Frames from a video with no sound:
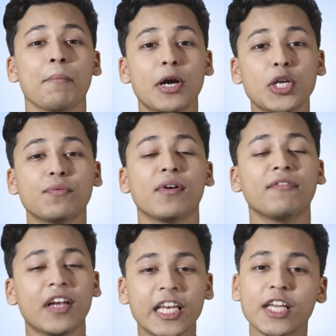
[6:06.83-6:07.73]
But if you
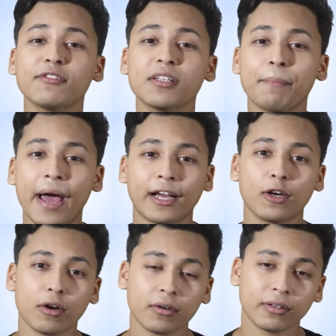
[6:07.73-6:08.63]
have any of the
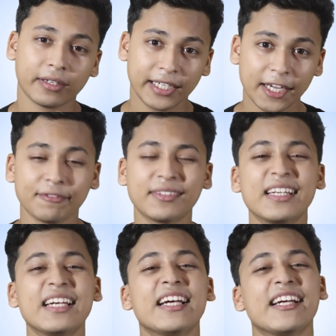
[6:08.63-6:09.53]
backlog left,
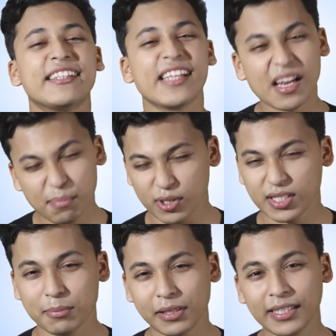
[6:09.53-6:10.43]
there are
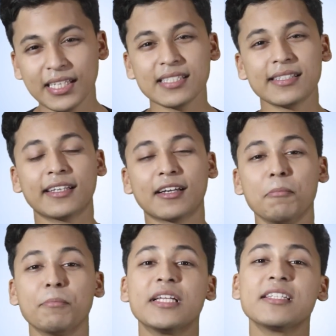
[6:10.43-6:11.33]
possibilities that
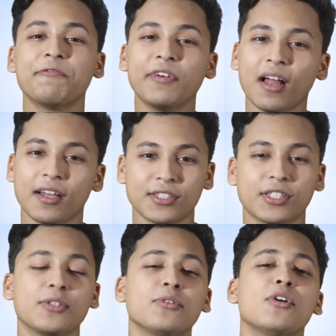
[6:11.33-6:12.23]
companies will
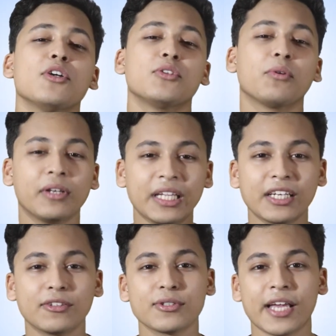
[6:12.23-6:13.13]
ask you to
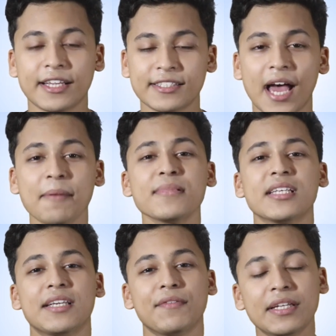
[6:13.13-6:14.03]
clear those exams
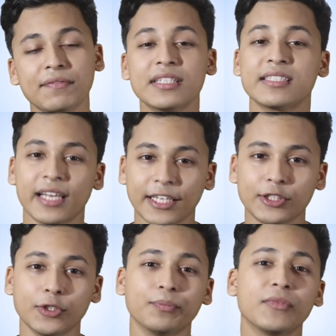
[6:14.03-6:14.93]
even if they
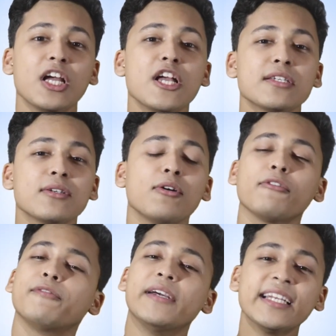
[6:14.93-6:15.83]
select you.
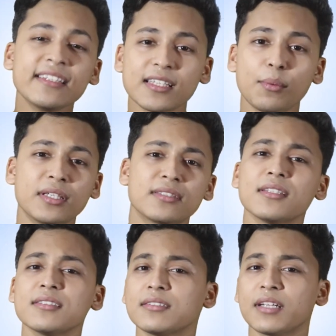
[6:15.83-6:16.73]
So failing in
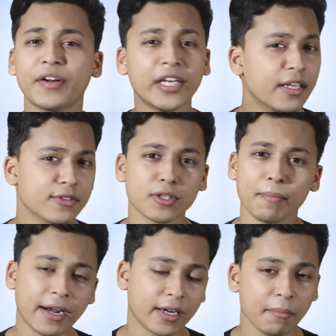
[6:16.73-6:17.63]
semesters really does not
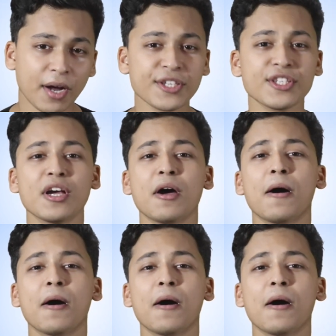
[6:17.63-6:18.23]
matter much.